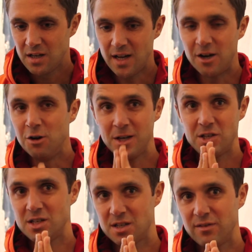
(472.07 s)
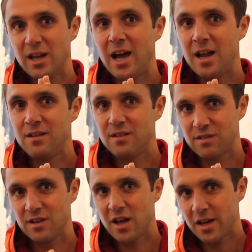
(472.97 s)
narrow ridges of
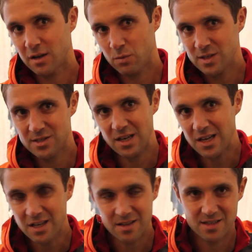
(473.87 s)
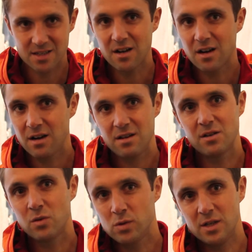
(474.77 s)
land, like with sea either side,
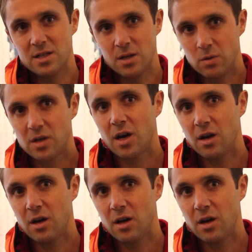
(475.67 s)
and all these little